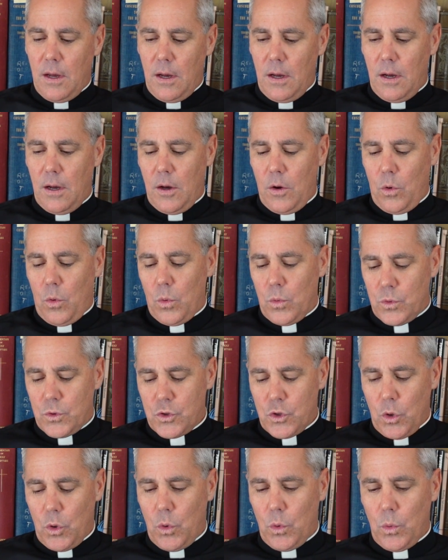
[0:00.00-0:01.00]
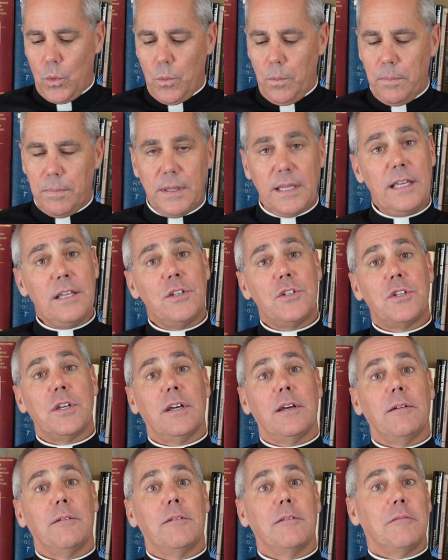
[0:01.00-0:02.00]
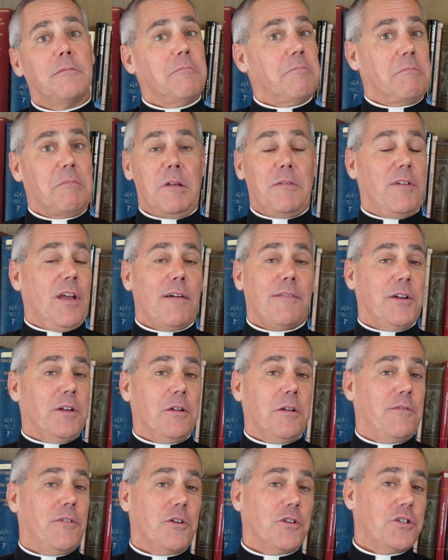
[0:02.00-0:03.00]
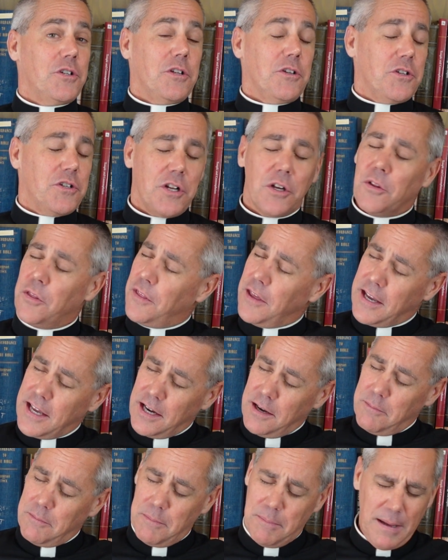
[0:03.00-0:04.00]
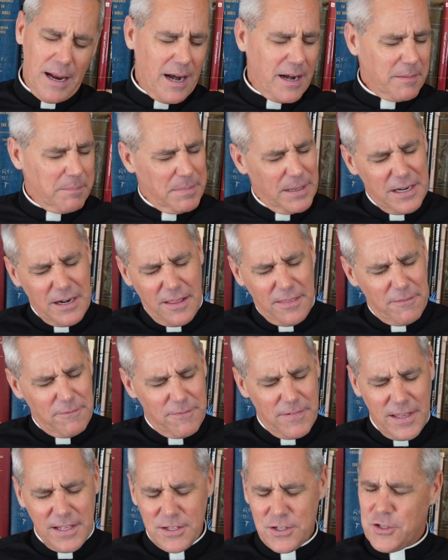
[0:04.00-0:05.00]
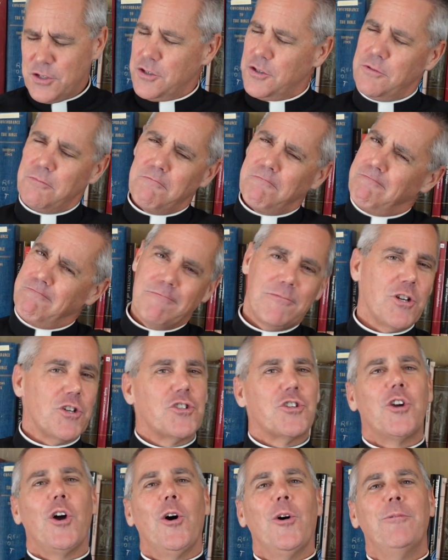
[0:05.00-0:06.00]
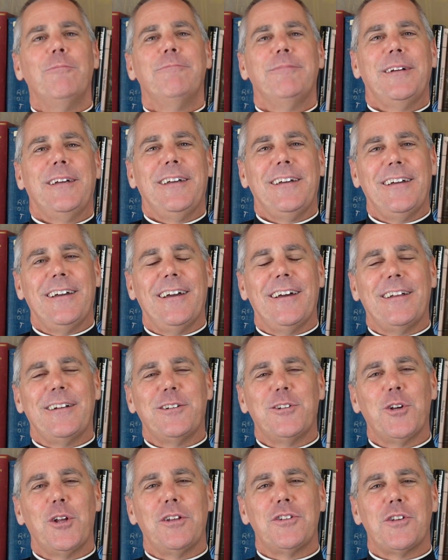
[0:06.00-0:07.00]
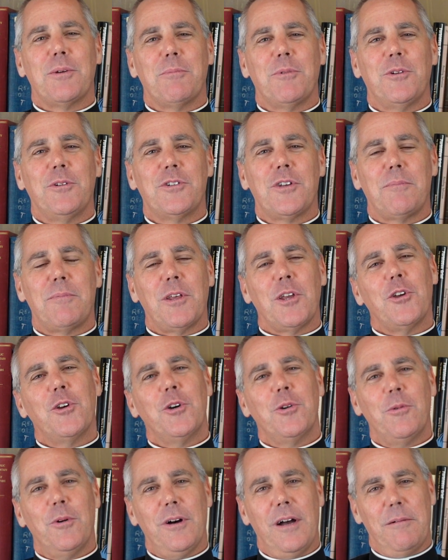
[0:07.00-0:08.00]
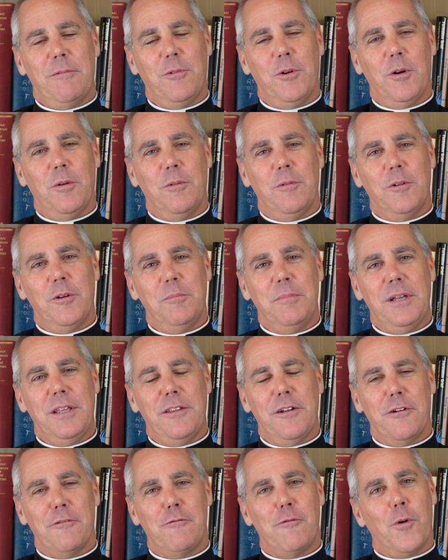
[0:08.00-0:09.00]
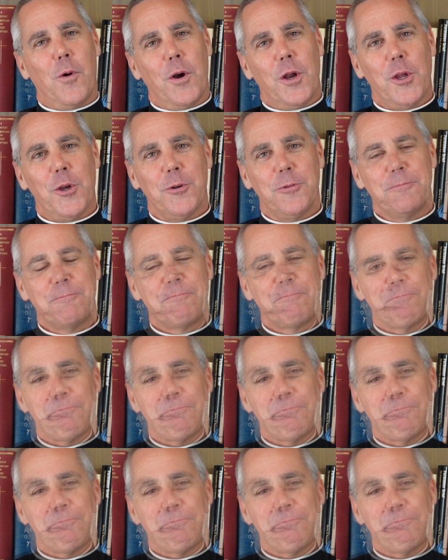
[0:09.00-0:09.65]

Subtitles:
So please, if you're still thinking about it, being on the fence, just go, and something good will be there for you.